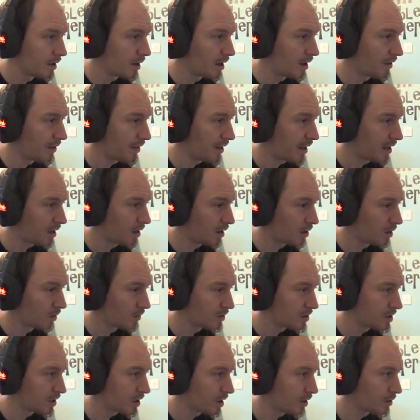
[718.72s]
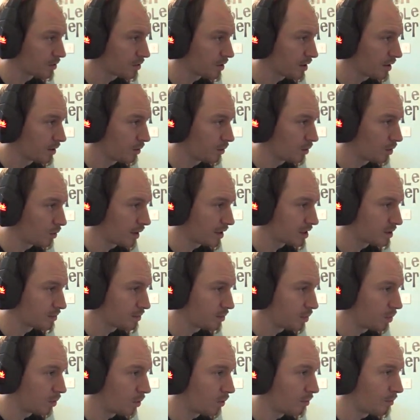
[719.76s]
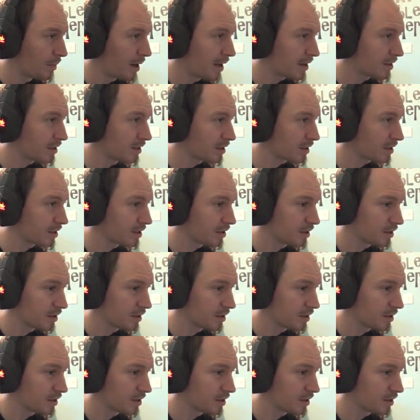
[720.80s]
and that line obviously goes then all the way to Portmadog,